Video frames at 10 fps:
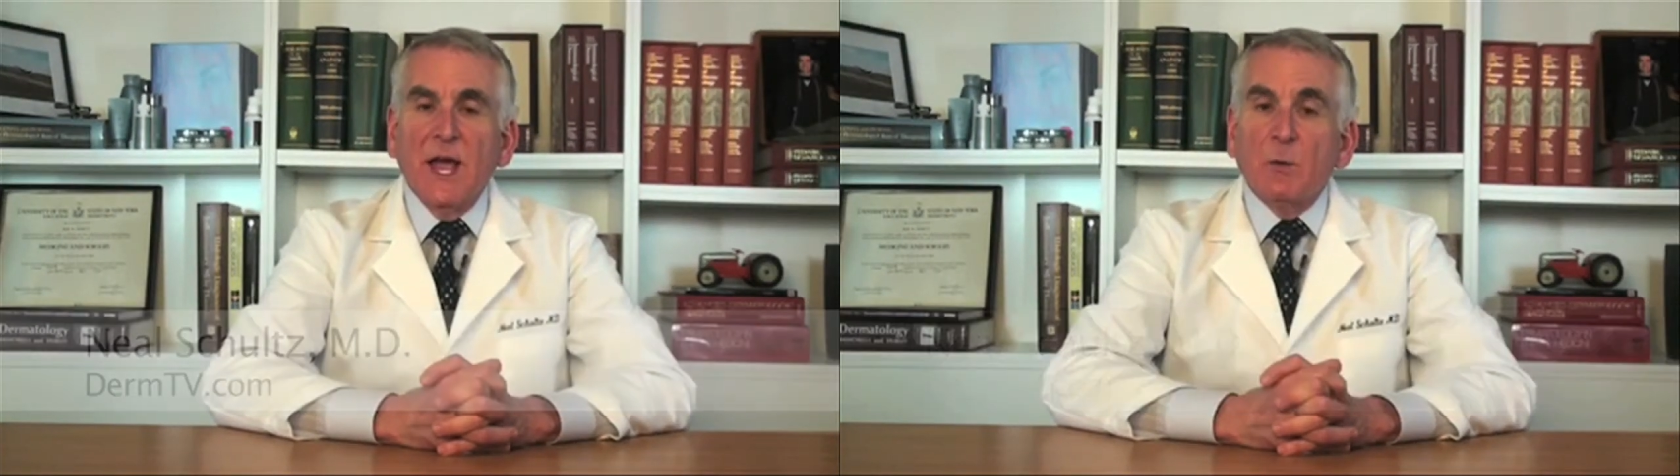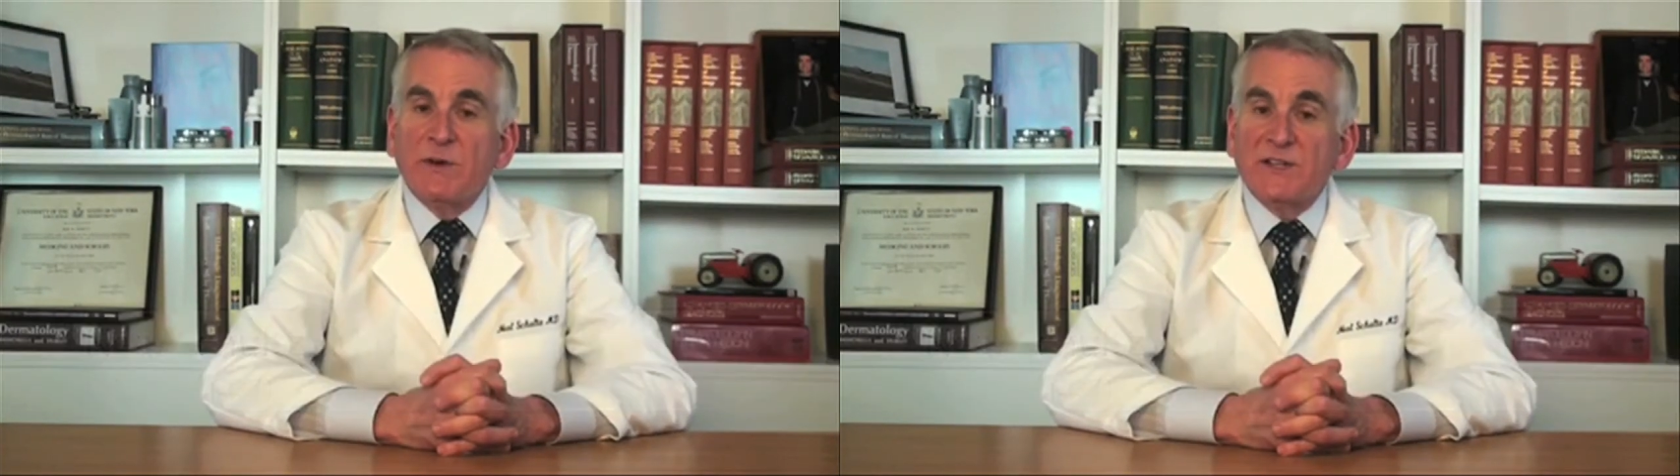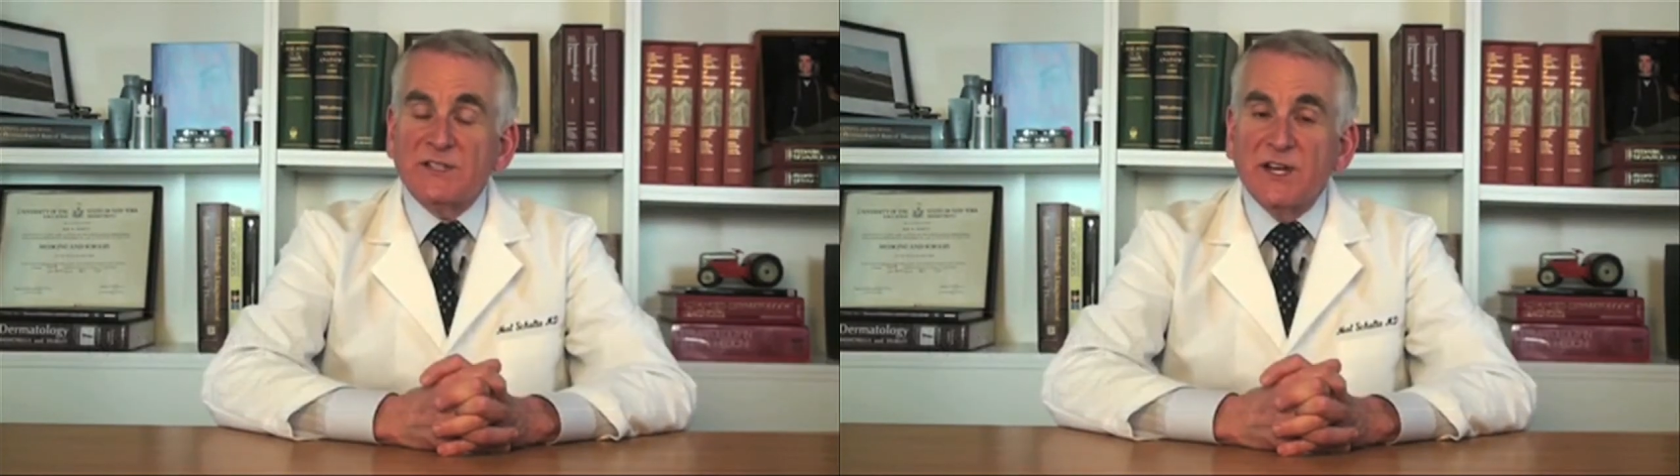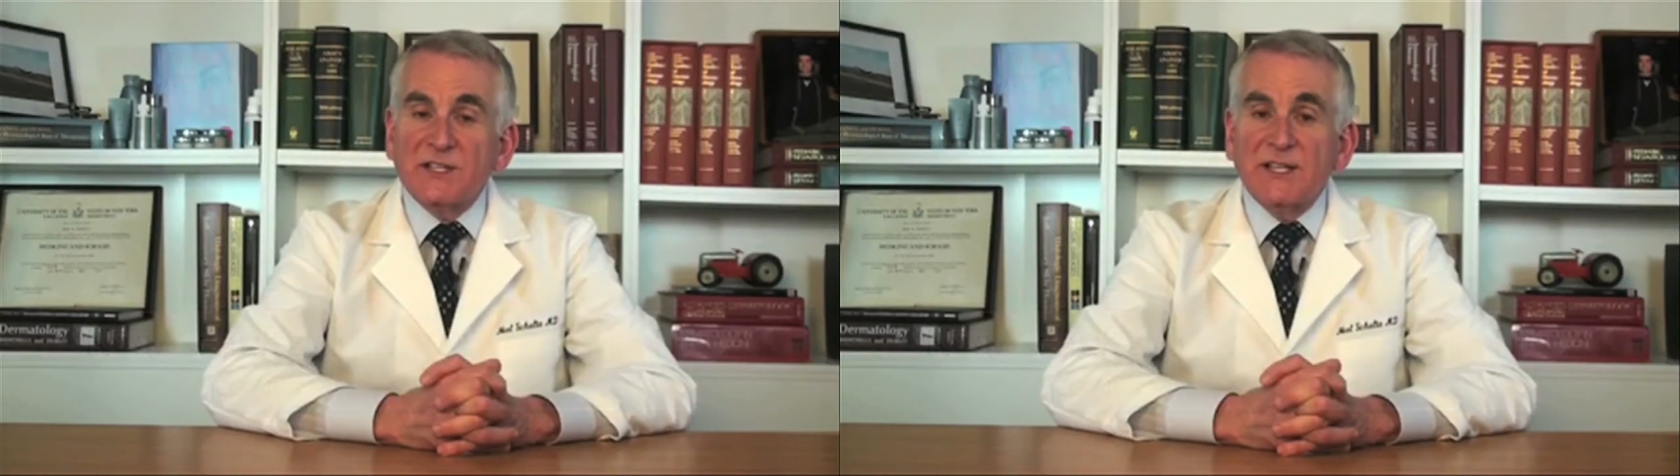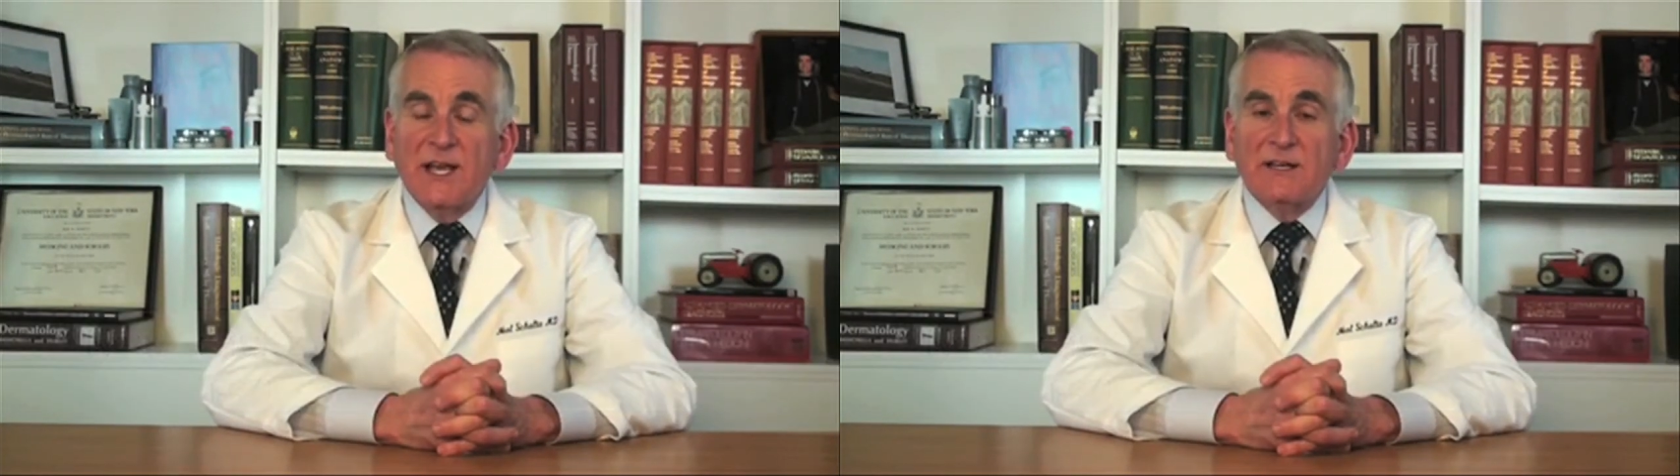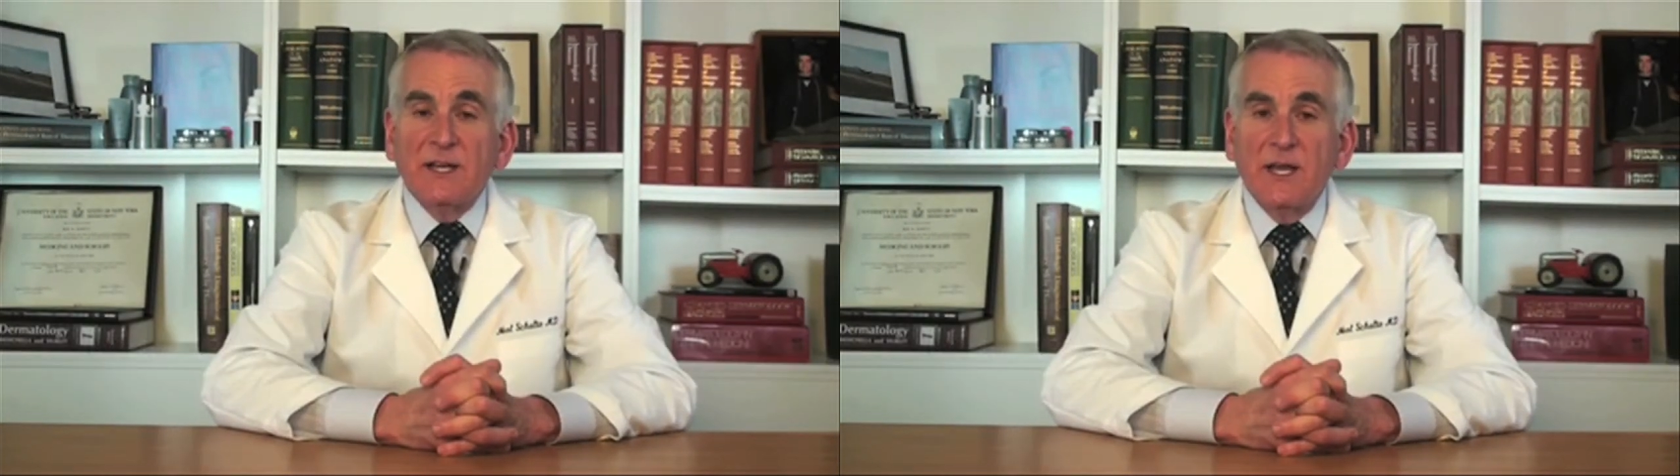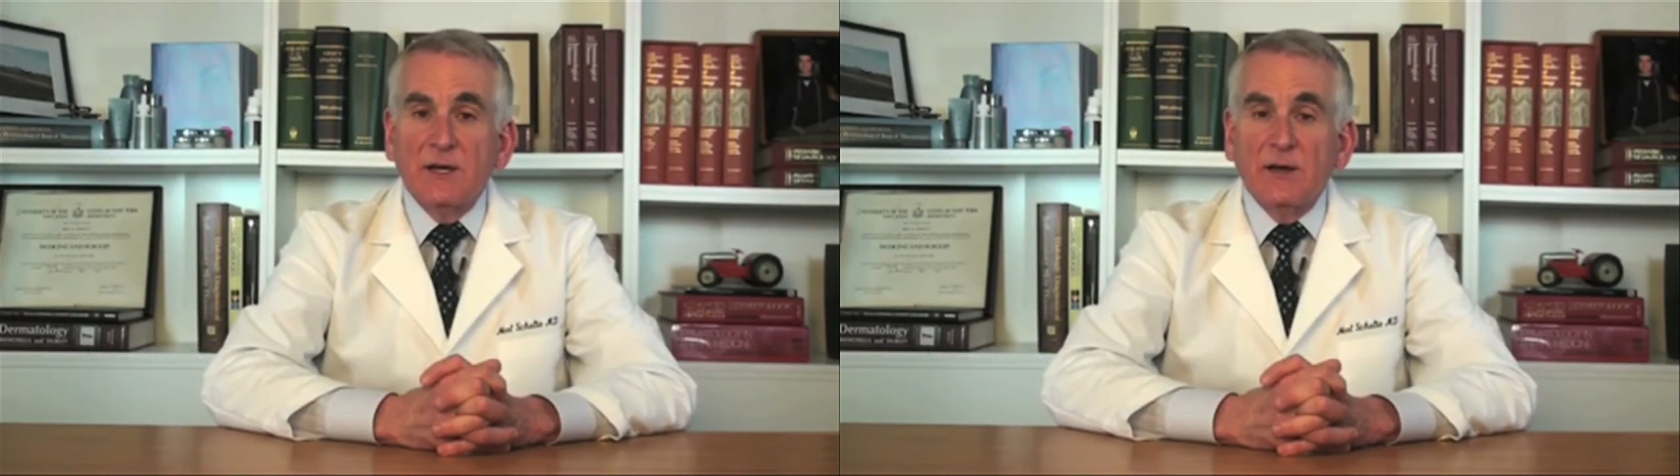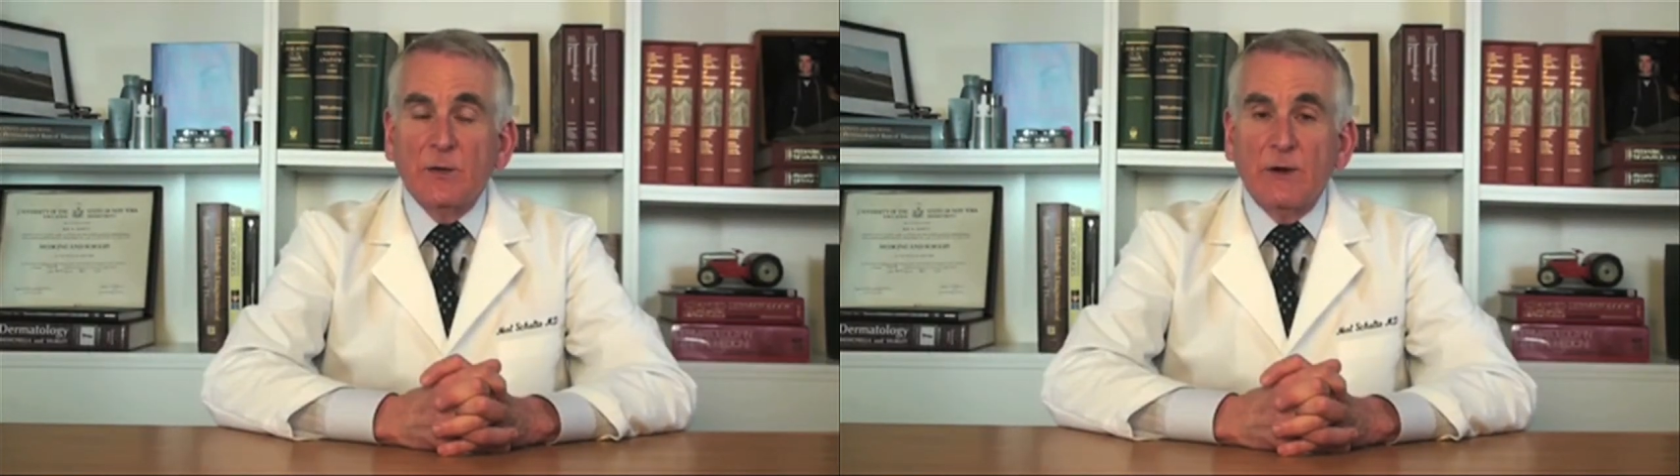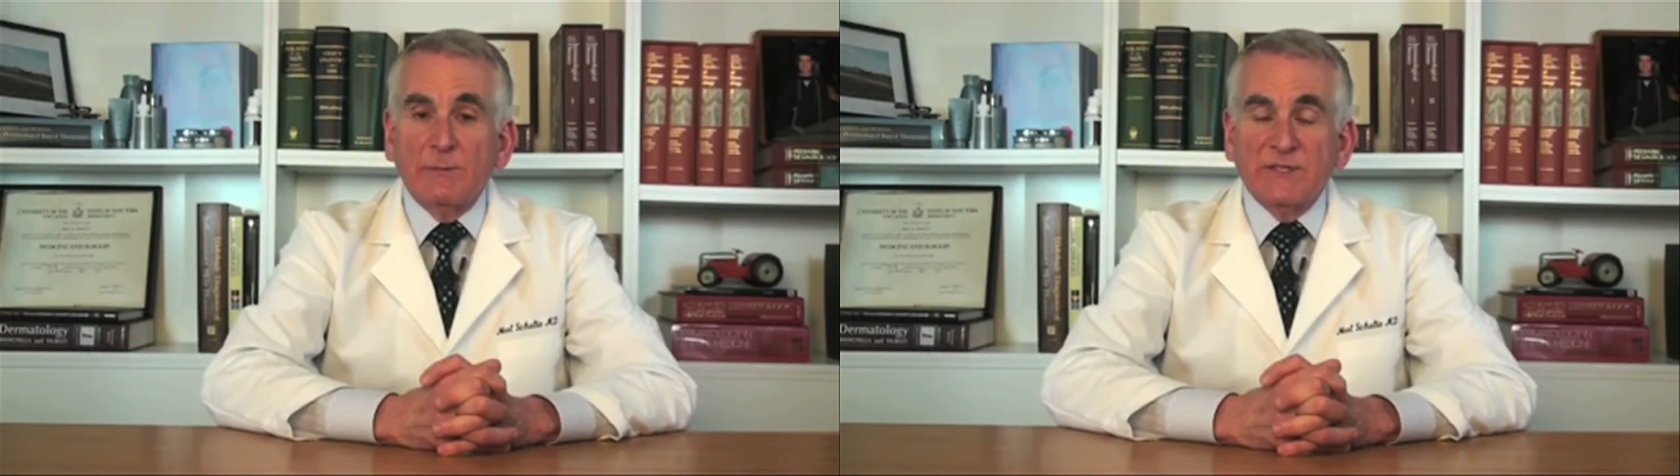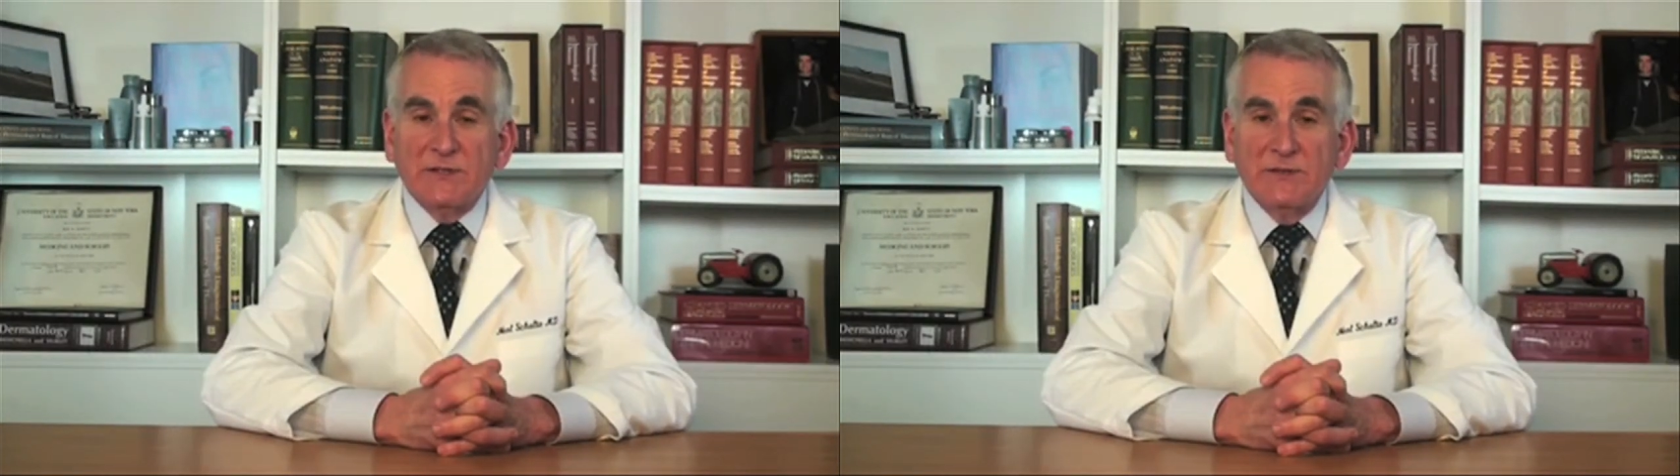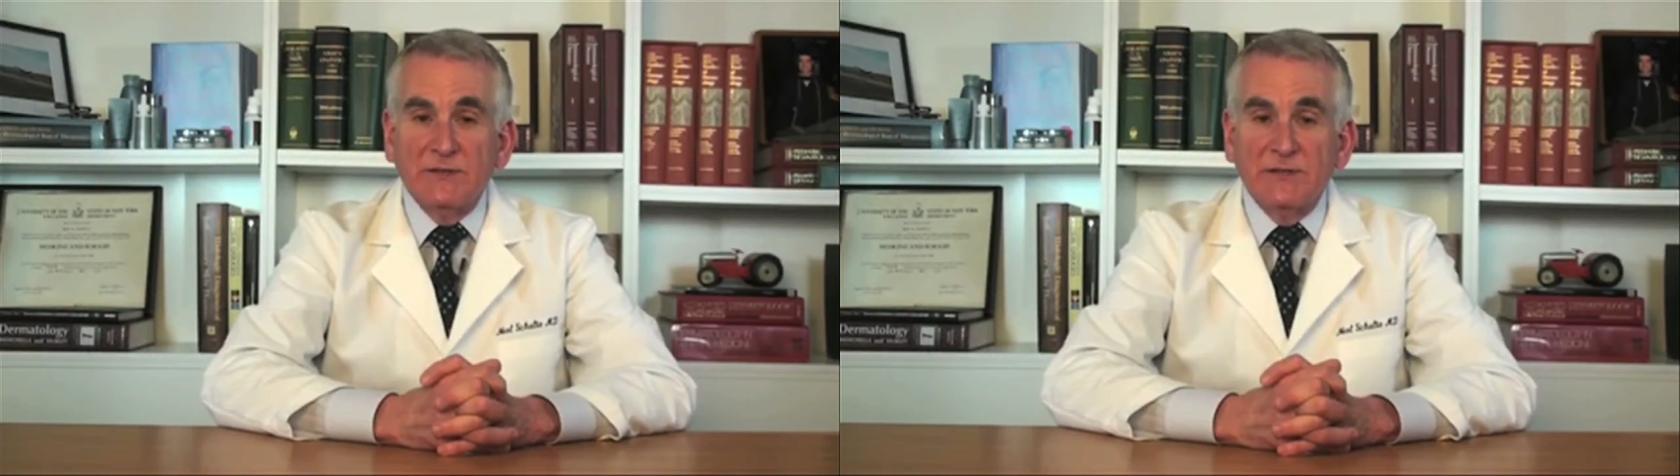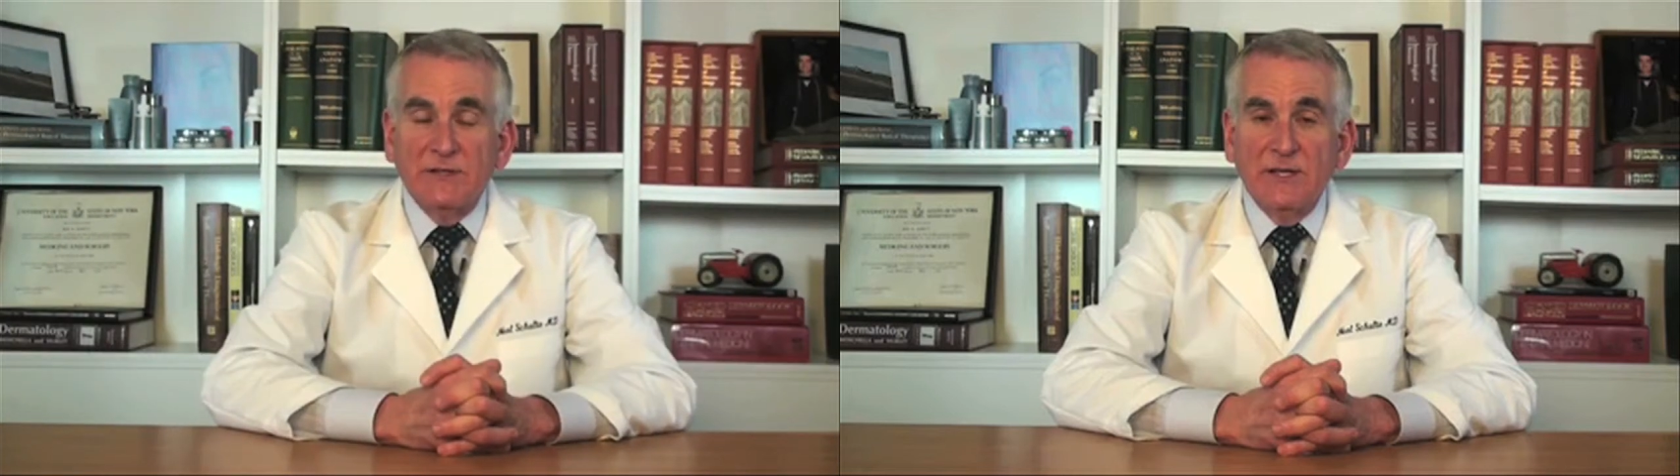and we discussed that in another episode.